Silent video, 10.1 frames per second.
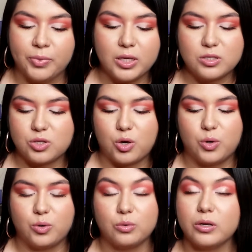
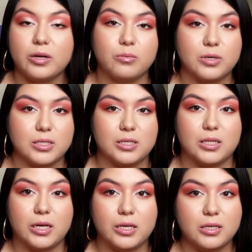so it wasn't
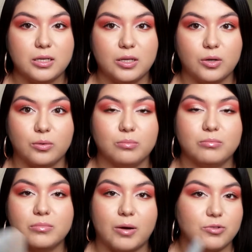like, you know,
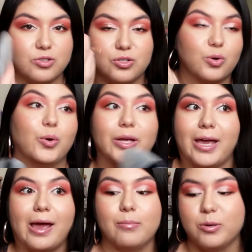I was just going
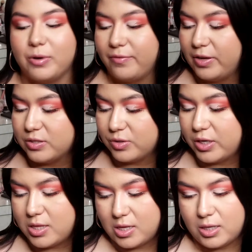ham on my face or
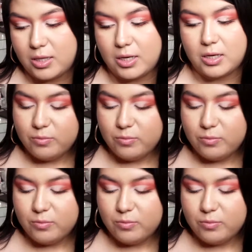anything like that.